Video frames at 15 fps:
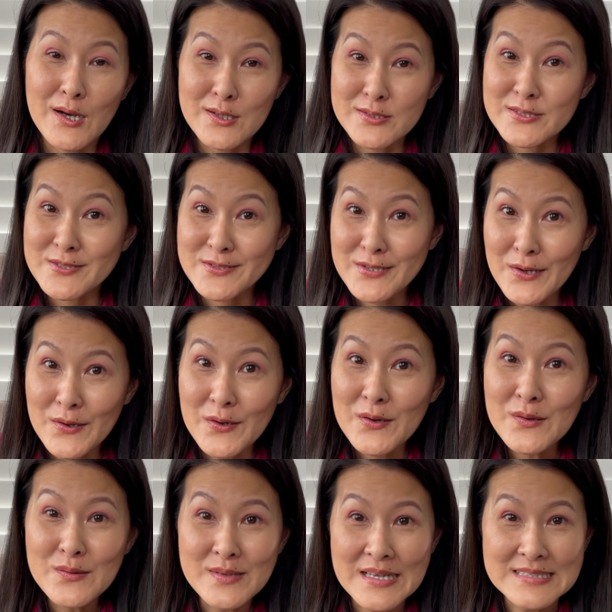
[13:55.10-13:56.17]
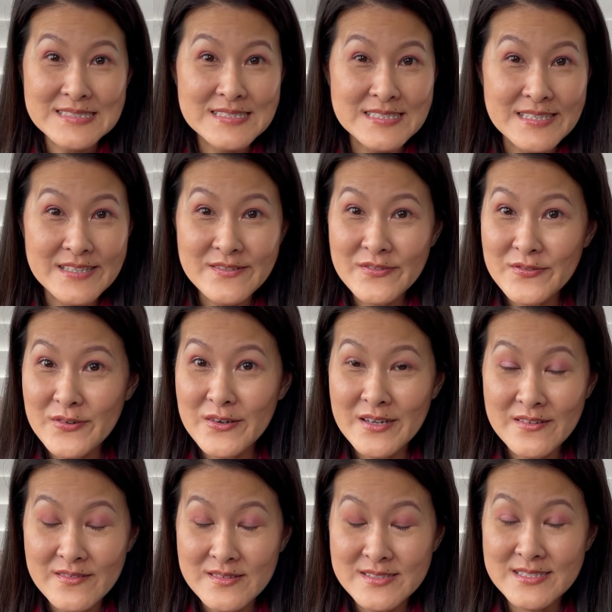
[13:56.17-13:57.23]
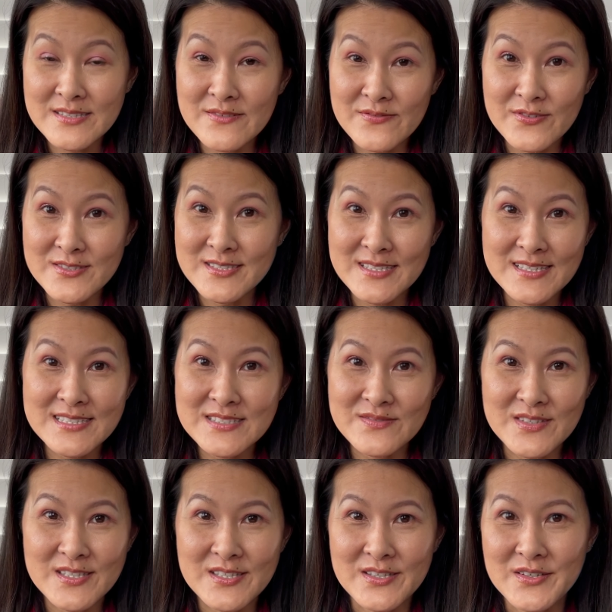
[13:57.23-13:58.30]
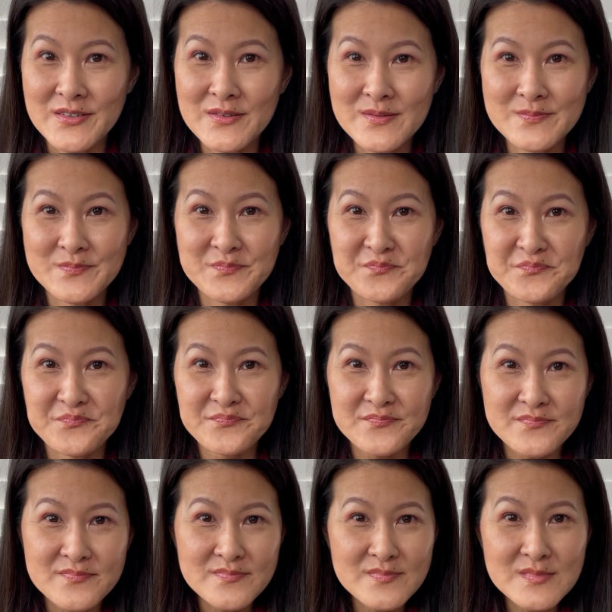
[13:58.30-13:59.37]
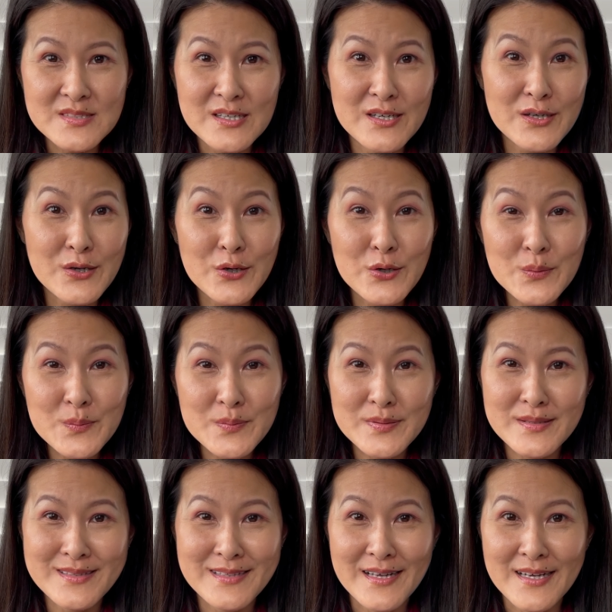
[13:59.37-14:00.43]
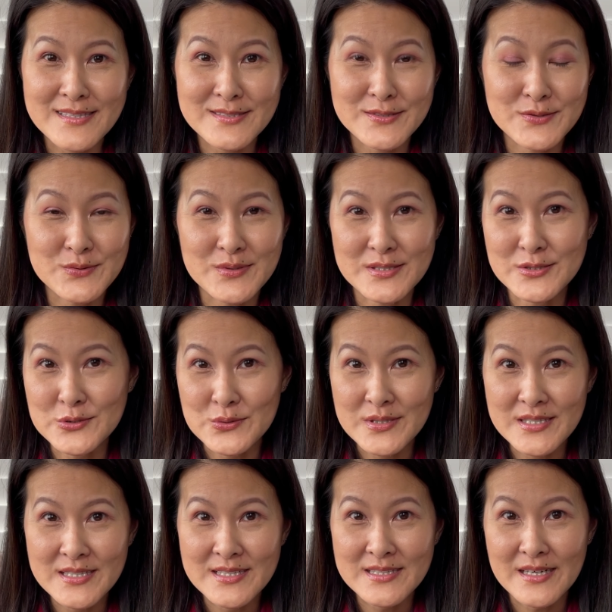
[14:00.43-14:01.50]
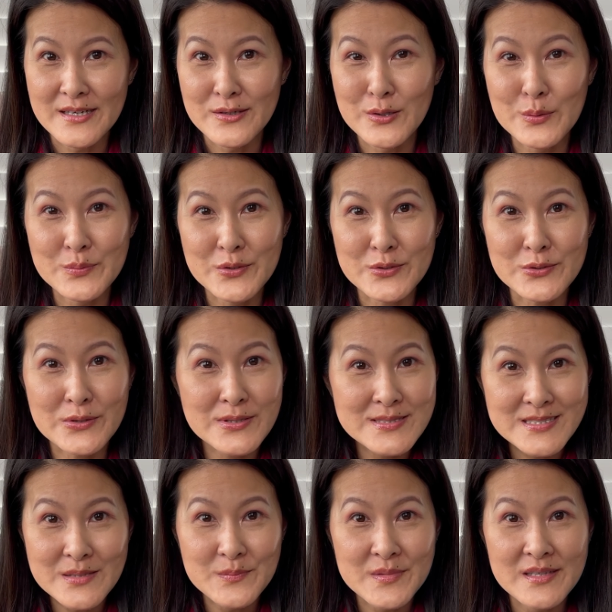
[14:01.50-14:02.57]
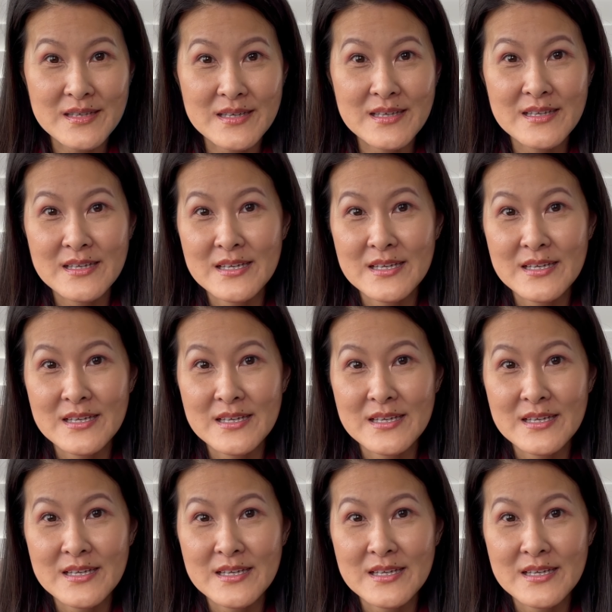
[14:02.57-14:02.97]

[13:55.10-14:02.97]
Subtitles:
So that's it for today's video. I hope that you enjoyed it. I hope you learned something.